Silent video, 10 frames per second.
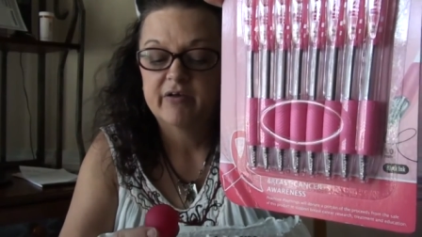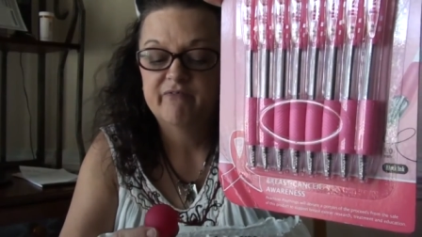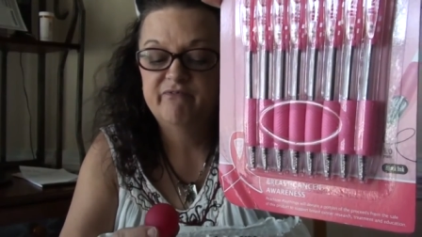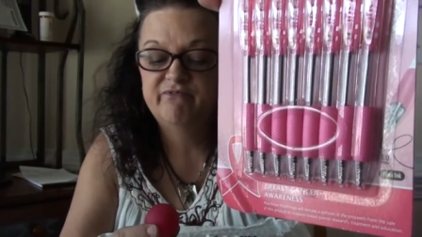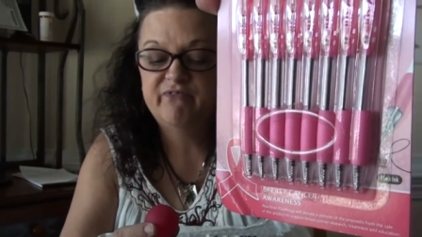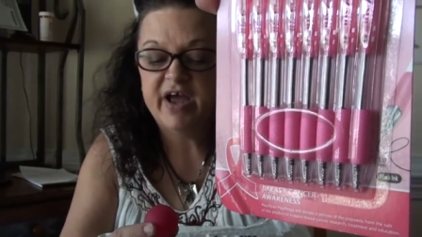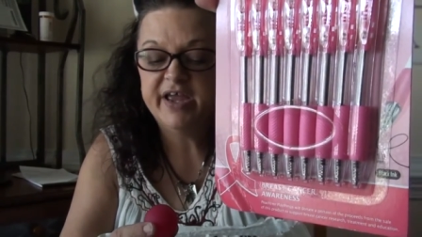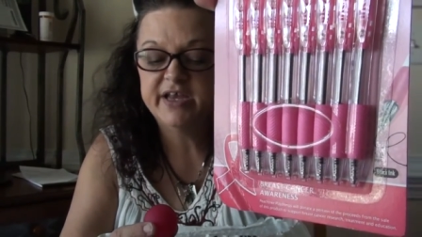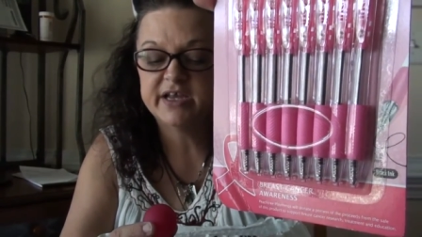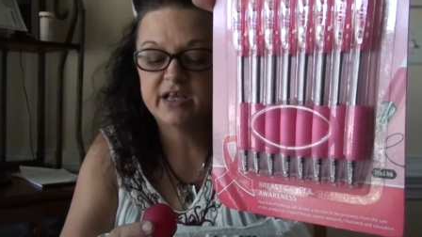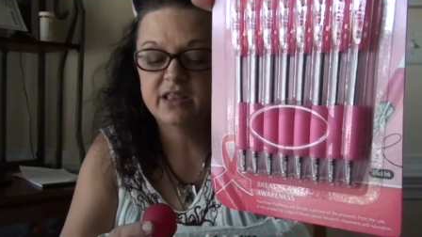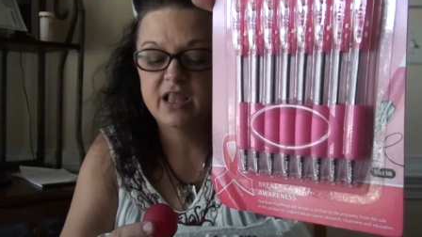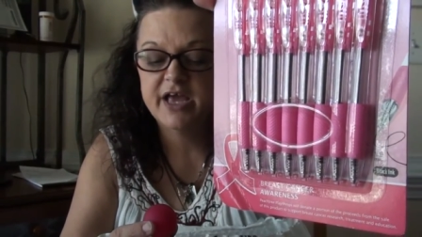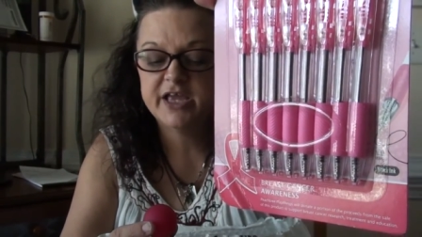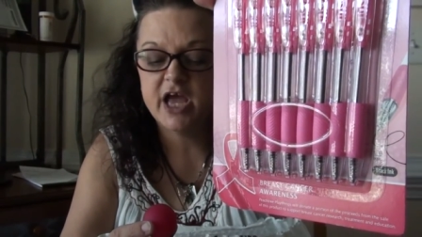Fight
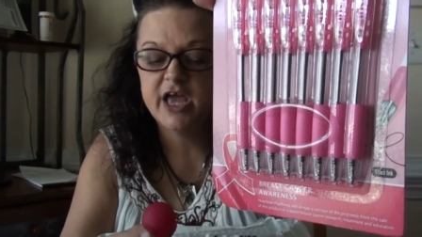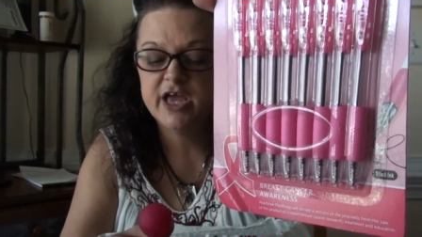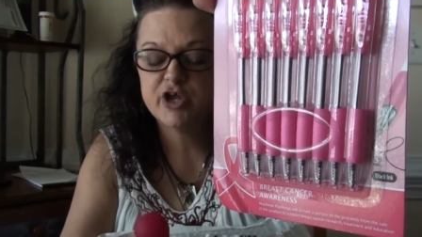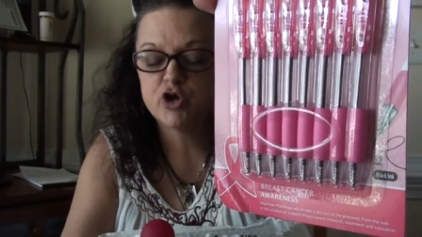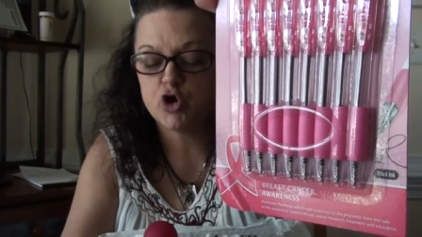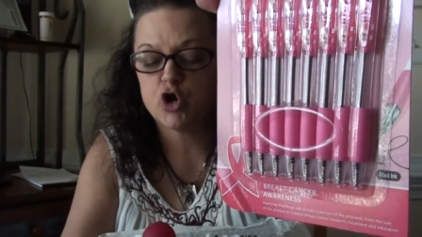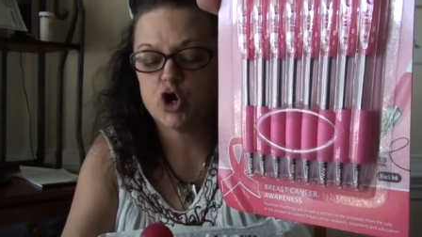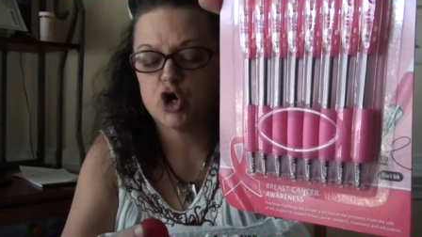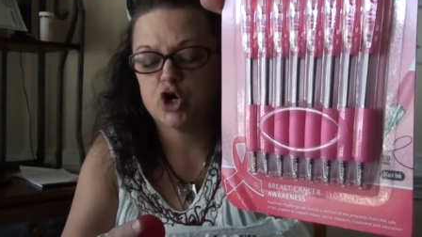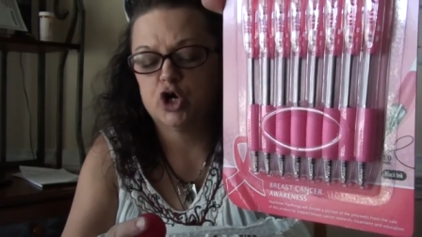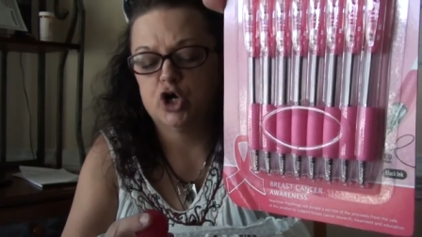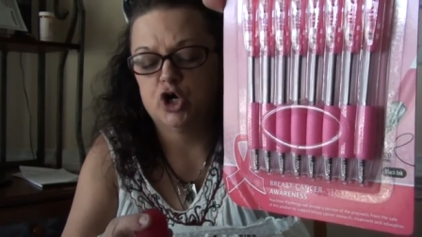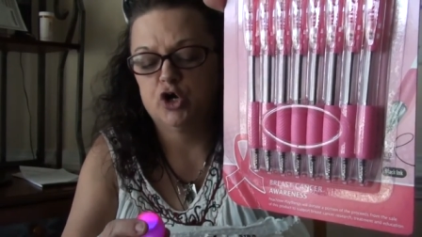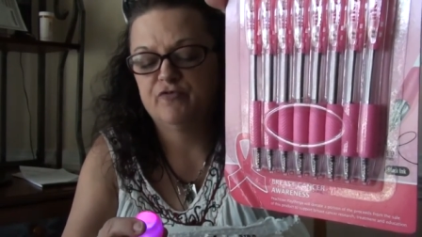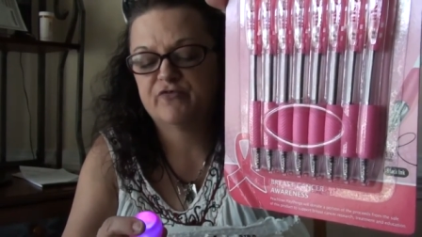like a
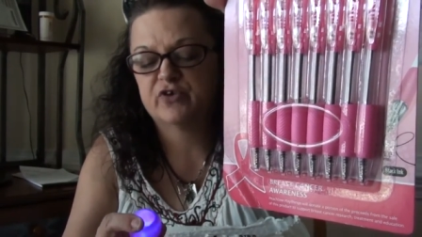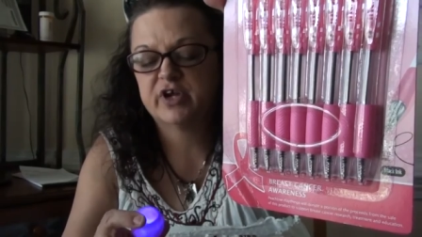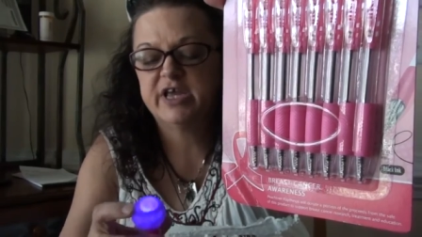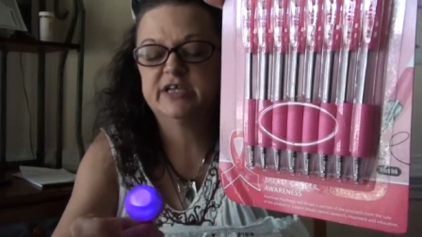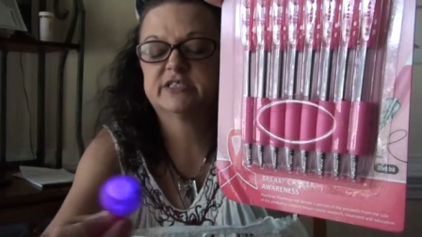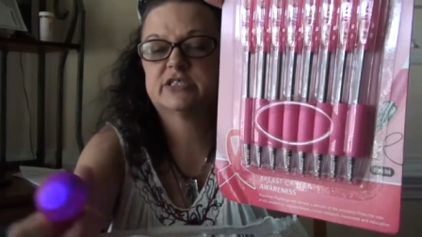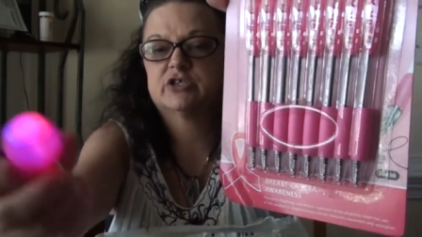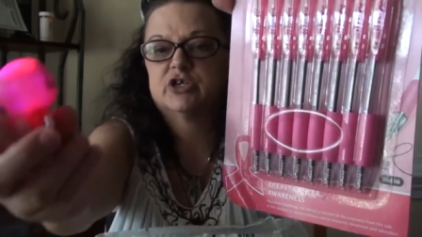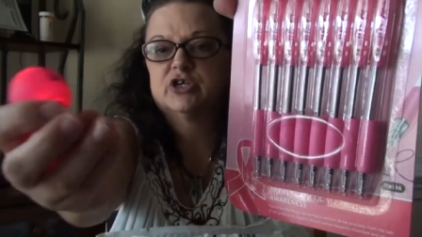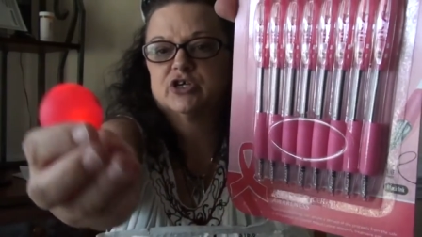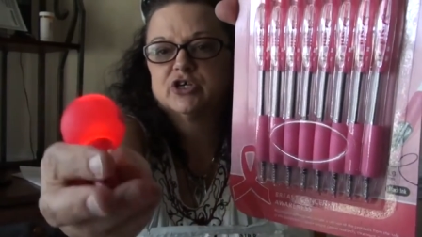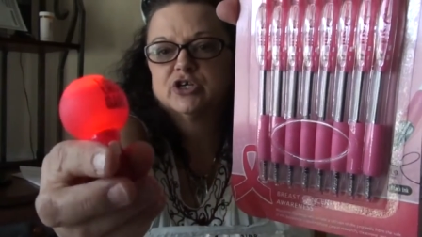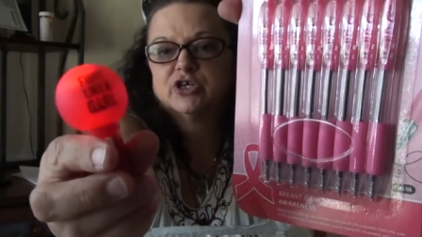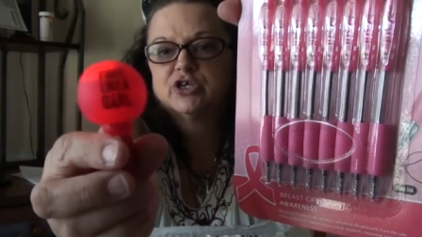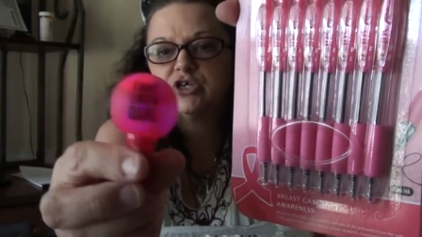girl for
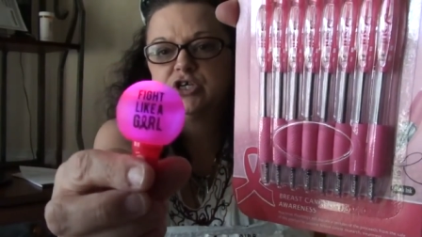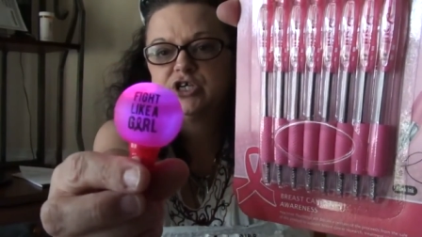cancer.